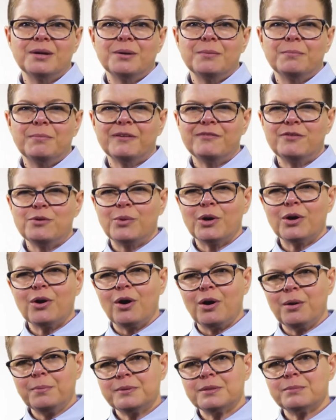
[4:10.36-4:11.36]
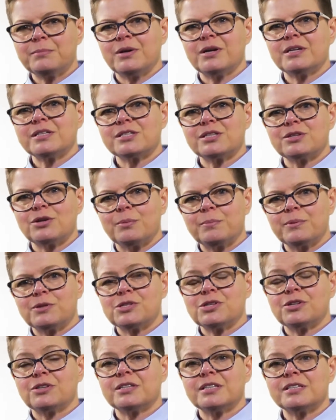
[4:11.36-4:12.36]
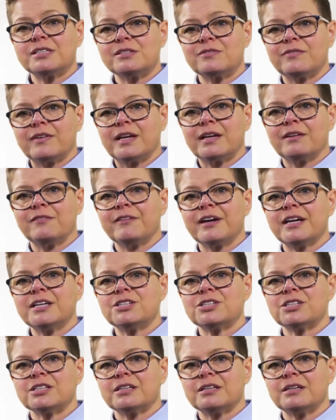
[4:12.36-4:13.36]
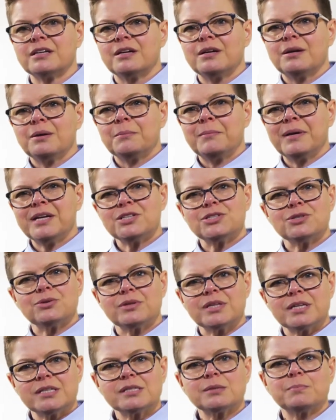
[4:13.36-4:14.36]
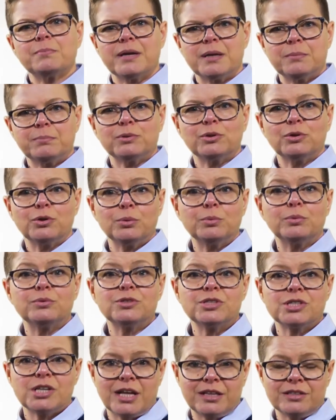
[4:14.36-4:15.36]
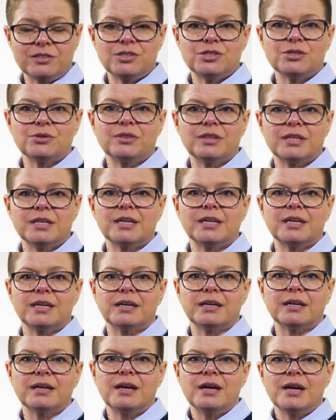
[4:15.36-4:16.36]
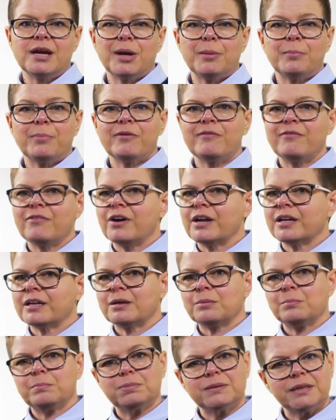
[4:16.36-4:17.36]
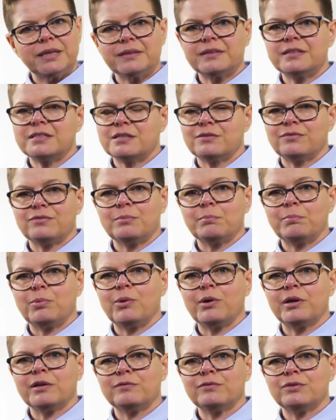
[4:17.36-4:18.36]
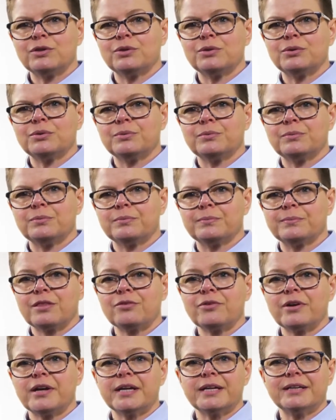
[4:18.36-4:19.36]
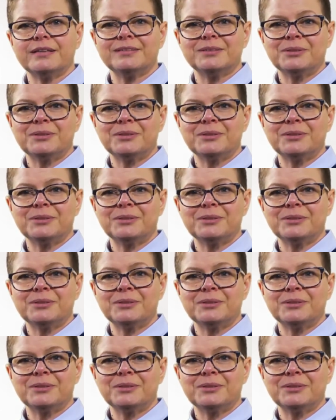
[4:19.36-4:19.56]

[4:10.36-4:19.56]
But if you want to optimise the opportunities for innovation, make sure these are people who will challenge your thinking and provide a completely different point of view. 3.